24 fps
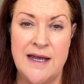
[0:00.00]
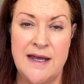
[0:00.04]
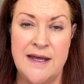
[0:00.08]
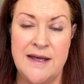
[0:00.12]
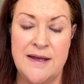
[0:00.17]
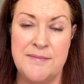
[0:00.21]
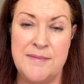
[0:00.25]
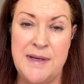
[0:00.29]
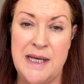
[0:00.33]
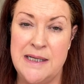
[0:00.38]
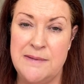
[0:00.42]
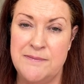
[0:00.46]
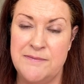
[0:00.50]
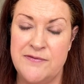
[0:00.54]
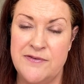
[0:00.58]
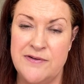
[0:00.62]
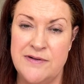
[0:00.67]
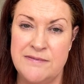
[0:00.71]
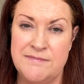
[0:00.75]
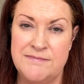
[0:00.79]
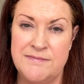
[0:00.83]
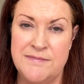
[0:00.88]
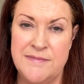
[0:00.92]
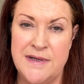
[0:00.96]
um,
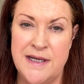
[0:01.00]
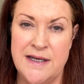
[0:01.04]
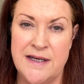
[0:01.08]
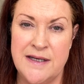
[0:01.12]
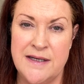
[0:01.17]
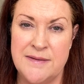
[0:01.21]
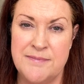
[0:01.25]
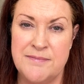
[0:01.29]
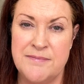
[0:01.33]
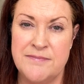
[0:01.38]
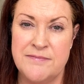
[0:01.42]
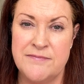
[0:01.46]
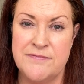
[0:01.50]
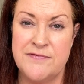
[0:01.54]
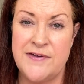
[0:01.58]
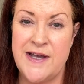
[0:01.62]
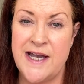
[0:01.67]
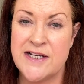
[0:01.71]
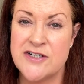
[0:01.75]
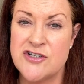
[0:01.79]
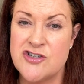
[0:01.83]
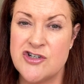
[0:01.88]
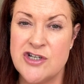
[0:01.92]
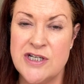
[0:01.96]
helpful uh,
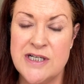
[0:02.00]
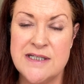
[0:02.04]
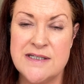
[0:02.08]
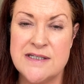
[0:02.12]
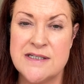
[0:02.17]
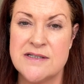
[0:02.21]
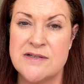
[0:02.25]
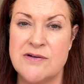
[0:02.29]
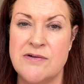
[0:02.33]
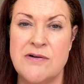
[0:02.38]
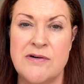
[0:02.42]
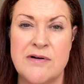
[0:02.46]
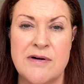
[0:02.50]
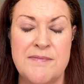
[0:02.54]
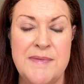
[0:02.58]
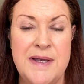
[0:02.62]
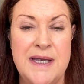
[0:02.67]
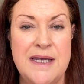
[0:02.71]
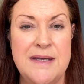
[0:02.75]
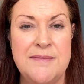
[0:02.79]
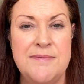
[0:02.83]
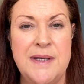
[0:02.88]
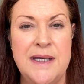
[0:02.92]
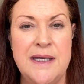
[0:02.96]
fact sheets or
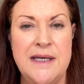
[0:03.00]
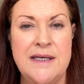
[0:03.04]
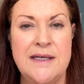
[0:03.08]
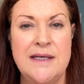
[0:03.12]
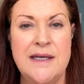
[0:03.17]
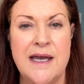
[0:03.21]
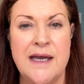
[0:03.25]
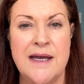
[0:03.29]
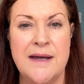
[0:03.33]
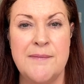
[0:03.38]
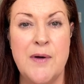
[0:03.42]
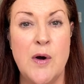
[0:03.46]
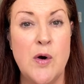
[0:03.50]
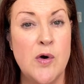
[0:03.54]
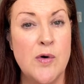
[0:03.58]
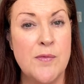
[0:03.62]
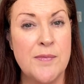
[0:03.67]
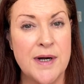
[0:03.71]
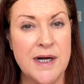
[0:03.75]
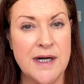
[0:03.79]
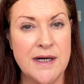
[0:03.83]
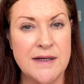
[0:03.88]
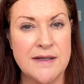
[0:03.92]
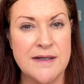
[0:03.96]
maybe um,
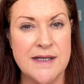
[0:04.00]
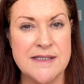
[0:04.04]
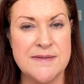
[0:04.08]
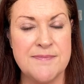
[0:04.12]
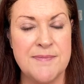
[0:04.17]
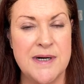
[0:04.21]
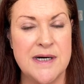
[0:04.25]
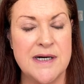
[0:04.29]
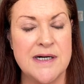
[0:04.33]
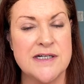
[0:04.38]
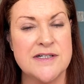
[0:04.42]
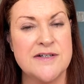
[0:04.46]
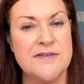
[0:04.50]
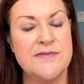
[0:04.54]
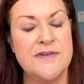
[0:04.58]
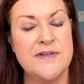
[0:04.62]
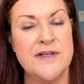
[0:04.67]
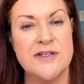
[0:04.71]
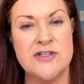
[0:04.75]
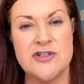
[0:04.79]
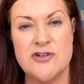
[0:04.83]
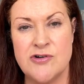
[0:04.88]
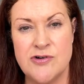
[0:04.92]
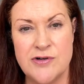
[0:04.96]
homework as part of a,
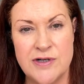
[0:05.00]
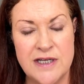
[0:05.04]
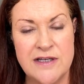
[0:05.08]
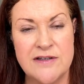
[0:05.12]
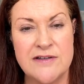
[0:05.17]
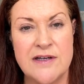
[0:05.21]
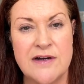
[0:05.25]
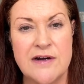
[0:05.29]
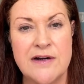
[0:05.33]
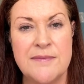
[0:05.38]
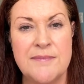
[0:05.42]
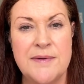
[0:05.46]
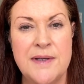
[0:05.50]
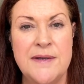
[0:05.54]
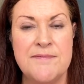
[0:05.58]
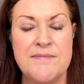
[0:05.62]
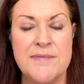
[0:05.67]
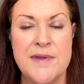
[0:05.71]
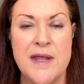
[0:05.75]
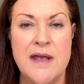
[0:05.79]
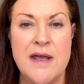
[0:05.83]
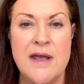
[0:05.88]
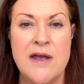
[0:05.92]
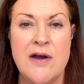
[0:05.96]
a talking therapy,
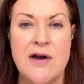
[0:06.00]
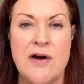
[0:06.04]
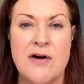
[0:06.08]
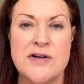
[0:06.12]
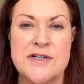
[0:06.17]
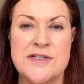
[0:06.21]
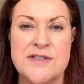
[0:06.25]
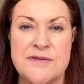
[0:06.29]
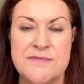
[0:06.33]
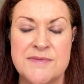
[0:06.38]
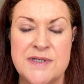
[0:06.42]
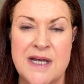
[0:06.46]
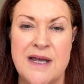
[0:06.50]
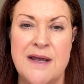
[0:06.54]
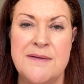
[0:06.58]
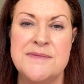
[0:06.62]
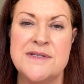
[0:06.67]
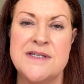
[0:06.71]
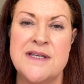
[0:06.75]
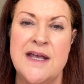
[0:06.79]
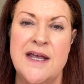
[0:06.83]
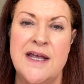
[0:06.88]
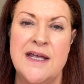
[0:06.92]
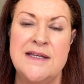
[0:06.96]
or
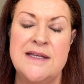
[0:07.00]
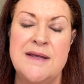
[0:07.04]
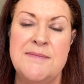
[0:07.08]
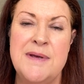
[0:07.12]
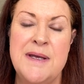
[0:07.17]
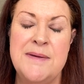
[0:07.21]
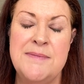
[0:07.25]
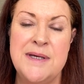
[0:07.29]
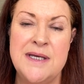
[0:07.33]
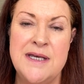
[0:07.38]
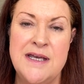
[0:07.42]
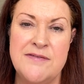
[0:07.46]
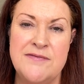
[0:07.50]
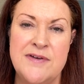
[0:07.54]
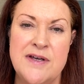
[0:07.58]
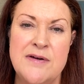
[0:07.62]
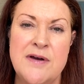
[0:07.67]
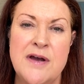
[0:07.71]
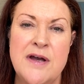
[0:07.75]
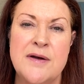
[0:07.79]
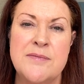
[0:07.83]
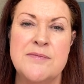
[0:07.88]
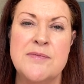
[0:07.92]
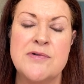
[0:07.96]
sometimes they may be
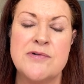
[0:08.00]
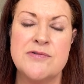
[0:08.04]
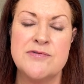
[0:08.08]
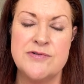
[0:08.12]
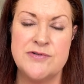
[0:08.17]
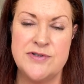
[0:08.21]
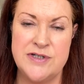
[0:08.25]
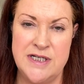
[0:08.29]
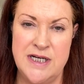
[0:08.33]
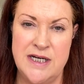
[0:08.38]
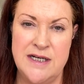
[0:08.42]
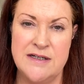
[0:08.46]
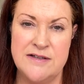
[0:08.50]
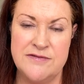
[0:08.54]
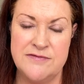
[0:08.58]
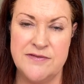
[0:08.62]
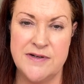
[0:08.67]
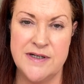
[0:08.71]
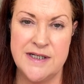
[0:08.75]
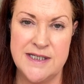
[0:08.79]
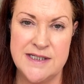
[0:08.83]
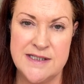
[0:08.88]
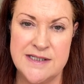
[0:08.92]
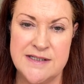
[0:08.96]
giving more routine
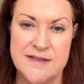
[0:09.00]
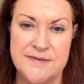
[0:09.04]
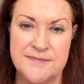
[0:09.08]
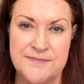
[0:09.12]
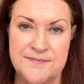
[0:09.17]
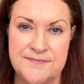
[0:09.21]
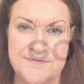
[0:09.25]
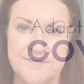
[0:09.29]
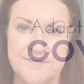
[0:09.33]
advice.